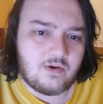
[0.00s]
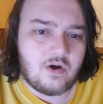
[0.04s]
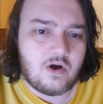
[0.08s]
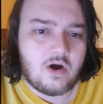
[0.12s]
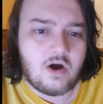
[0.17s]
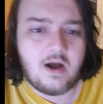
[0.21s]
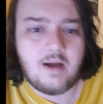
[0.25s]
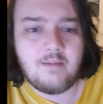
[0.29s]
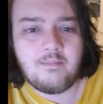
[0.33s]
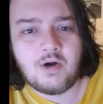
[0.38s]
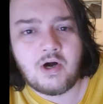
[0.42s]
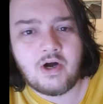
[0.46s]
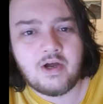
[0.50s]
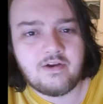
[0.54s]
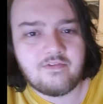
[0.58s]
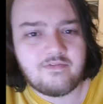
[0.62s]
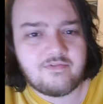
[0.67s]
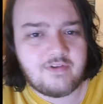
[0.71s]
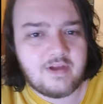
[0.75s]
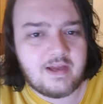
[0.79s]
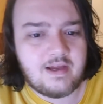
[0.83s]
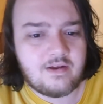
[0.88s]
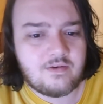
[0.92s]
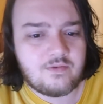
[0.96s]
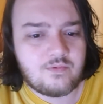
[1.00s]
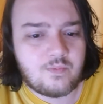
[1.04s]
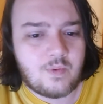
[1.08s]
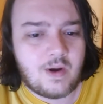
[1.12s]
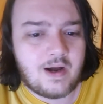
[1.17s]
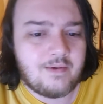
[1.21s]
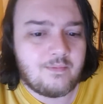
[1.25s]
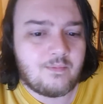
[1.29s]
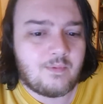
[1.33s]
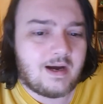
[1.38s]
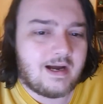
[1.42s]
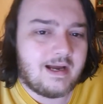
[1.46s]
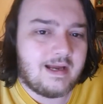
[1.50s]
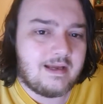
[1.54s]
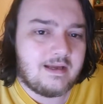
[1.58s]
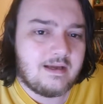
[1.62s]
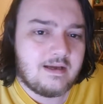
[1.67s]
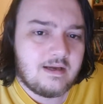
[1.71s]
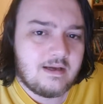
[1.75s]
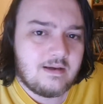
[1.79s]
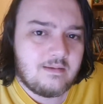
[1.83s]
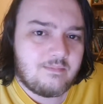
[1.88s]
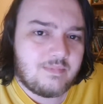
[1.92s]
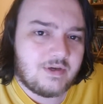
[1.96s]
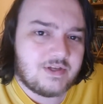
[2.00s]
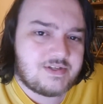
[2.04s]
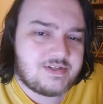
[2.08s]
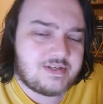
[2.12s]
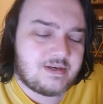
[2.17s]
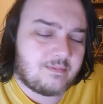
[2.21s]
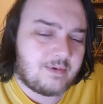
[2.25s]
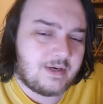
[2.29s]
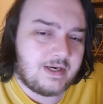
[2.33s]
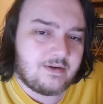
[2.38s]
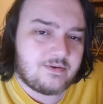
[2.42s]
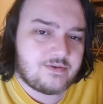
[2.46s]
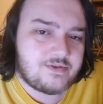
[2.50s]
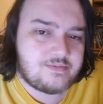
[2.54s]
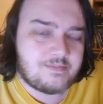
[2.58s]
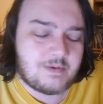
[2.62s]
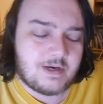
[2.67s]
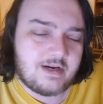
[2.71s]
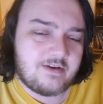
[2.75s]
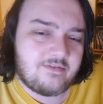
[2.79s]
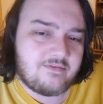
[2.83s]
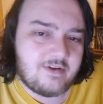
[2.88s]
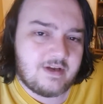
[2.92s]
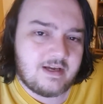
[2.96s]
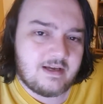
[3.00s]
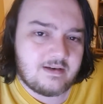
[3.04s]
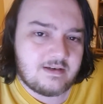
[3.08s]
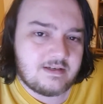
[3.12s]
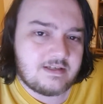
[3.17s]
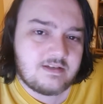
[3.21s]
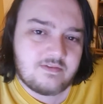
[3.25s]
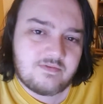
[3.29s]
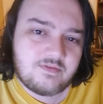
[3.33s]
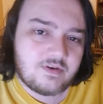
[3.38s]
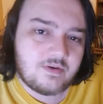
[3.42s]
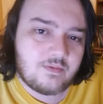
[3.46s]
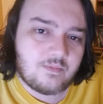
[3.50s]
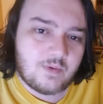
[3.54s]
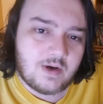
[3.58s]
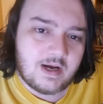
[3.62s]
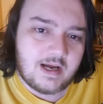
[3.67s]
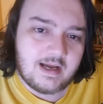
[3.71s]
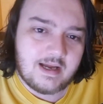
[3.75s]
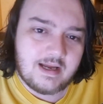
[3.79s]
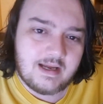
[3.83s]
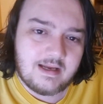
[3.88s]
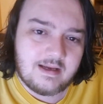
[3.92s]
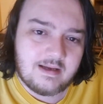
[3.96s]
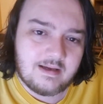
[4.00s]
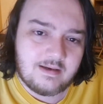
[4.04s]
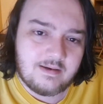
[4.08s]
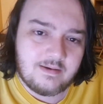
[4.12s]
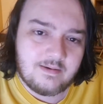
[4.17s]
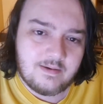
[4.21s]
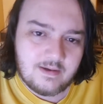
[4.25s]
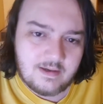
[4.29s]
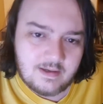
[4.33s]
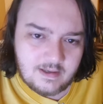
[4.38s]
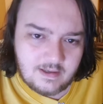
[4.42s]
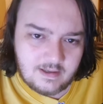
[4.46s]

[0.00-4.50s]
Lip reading: I might have found one way, but someone else might have found a different way. And,